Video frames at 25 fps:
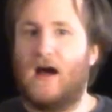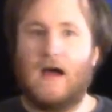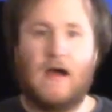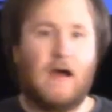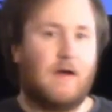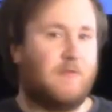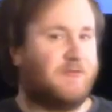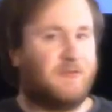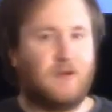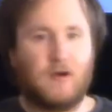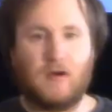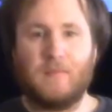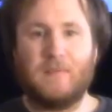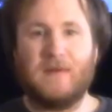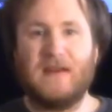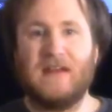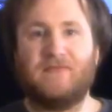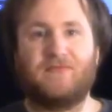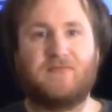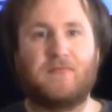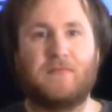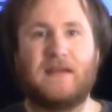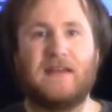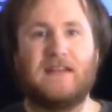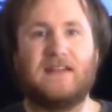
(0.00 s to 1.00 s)
far be it
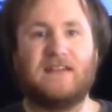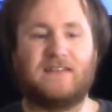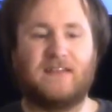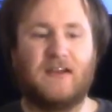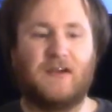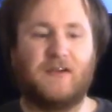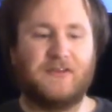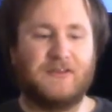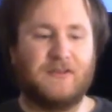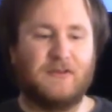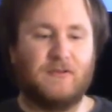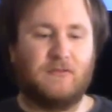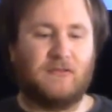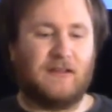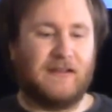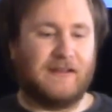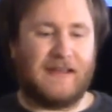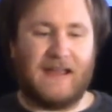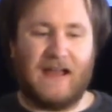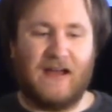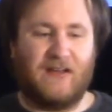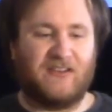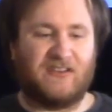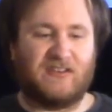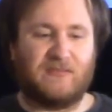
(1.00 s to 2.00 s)
for me to tell you
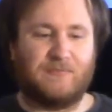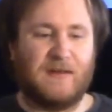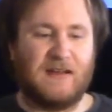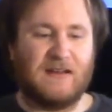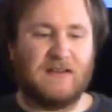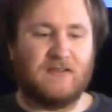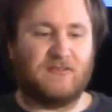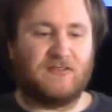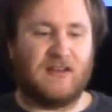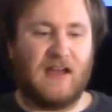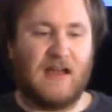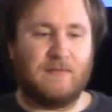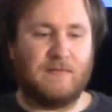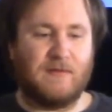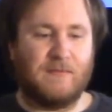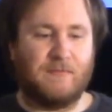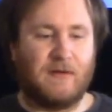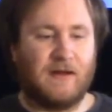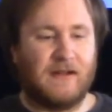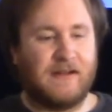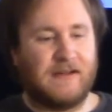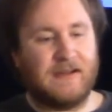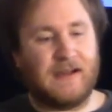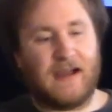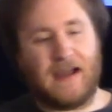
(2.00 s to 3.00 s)
how to spend your time and
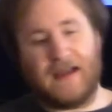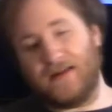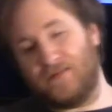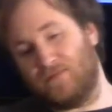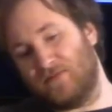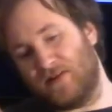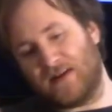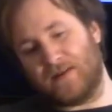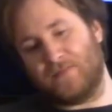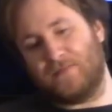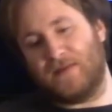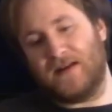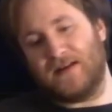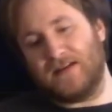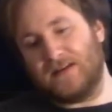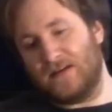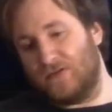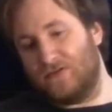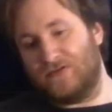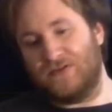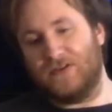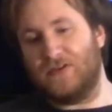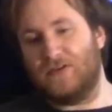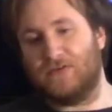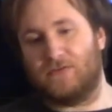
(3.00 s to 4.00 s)
money. I'd recommend
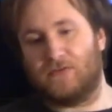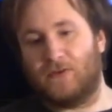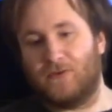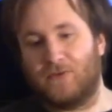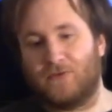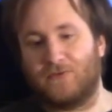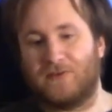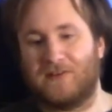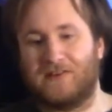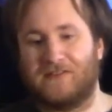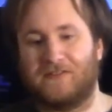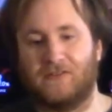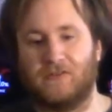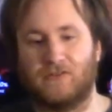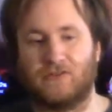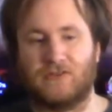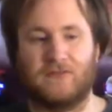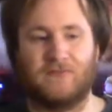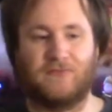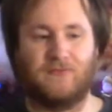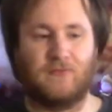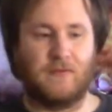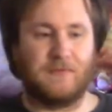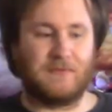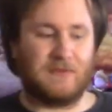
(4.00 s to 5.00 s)
you do your own research
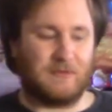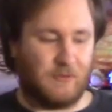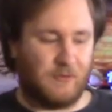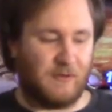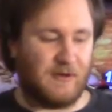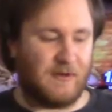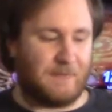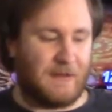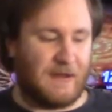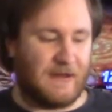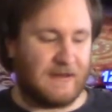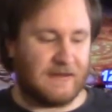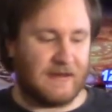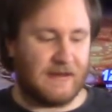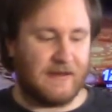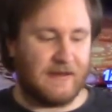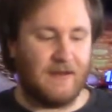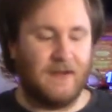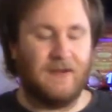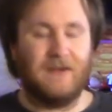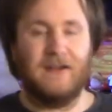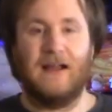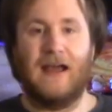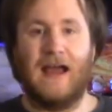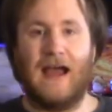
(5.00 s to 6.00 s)
and form your own opinion.
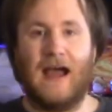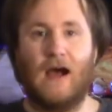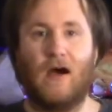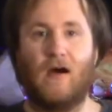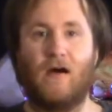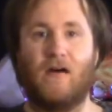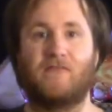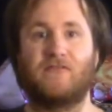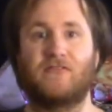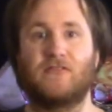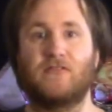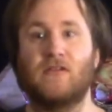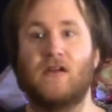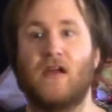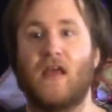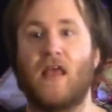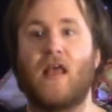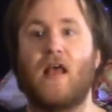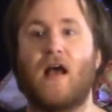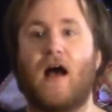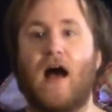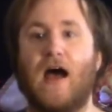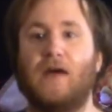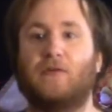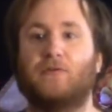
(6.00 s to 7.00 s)
However,
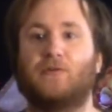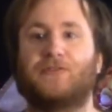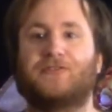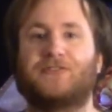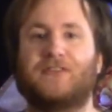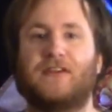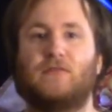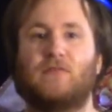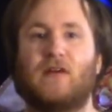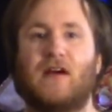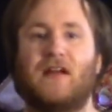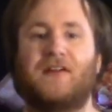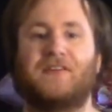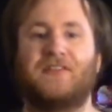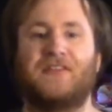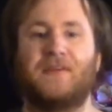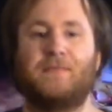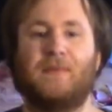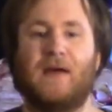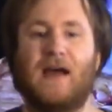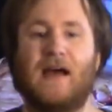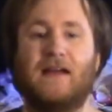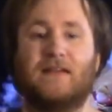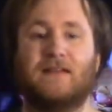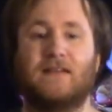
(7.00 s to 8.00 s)
I will say right off the
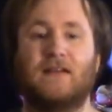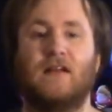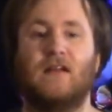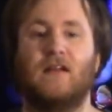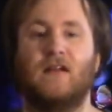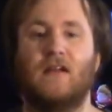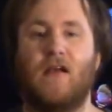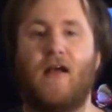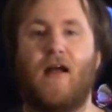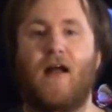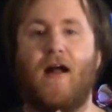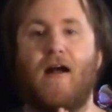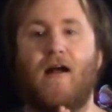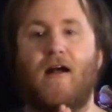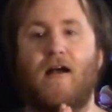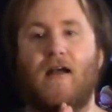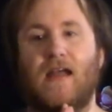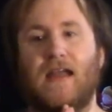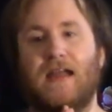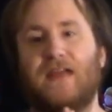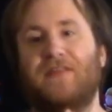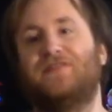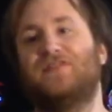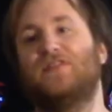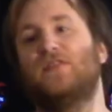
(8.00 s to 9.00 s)
bat,
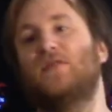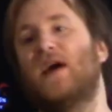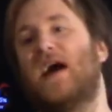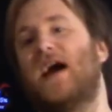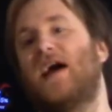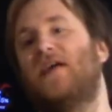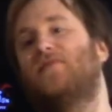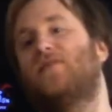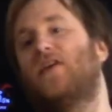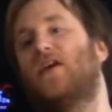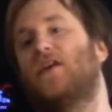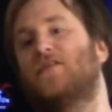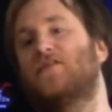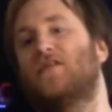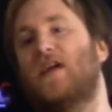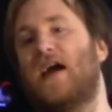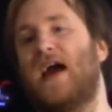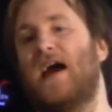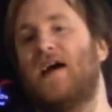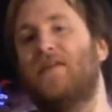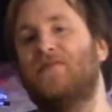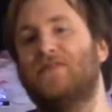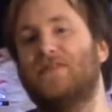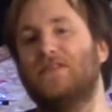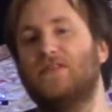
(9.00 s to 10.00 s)
if you have other
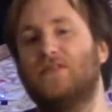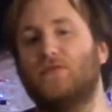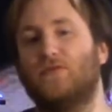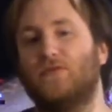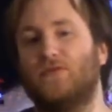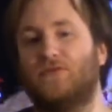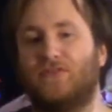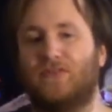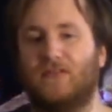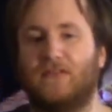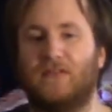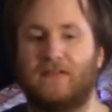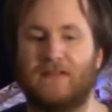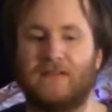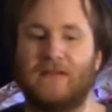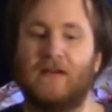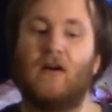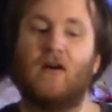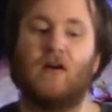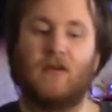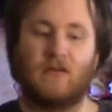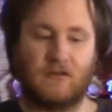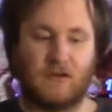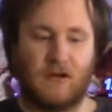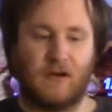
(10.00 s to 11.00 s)
avenues, there
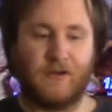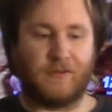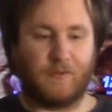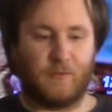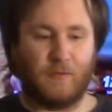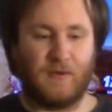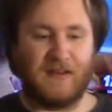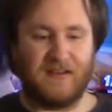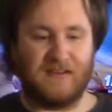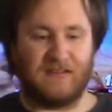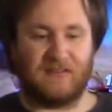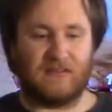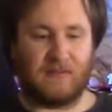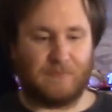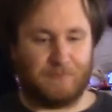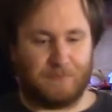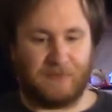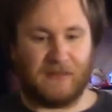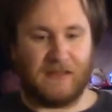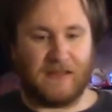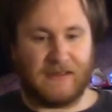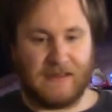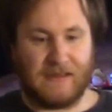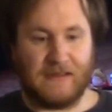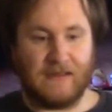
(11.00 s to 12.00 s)
are other ways to
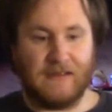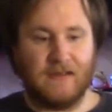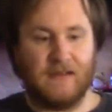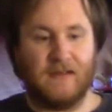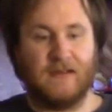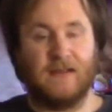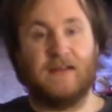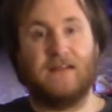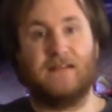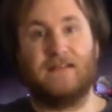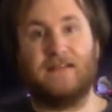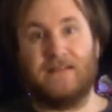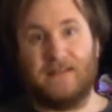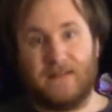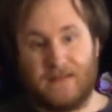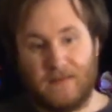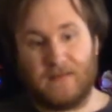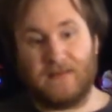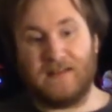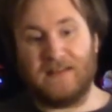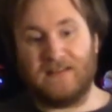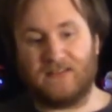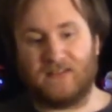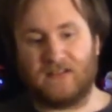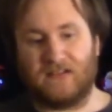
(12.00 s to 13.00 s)
play
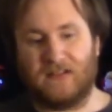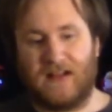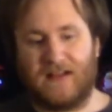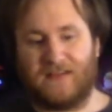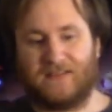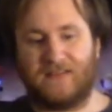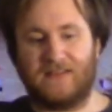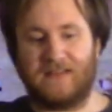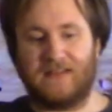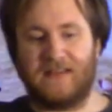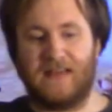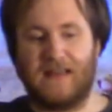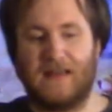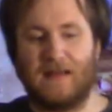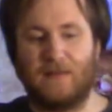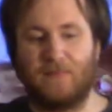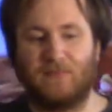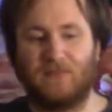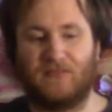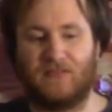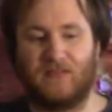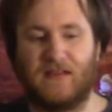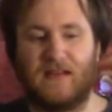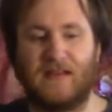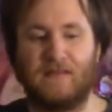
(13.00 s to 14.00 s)
these classic
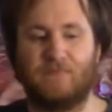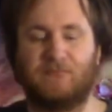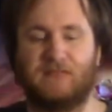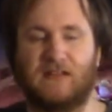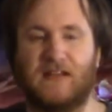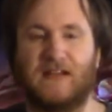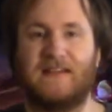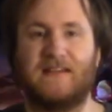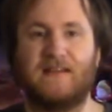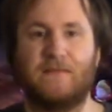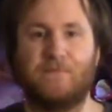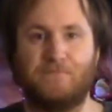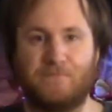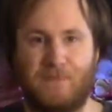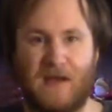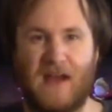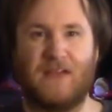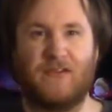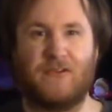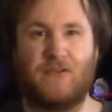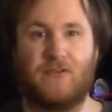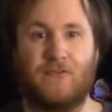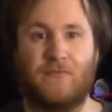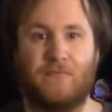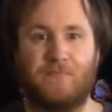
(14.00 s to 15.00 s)
games and play them
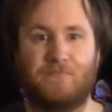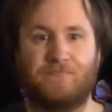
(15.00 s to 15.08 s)
better.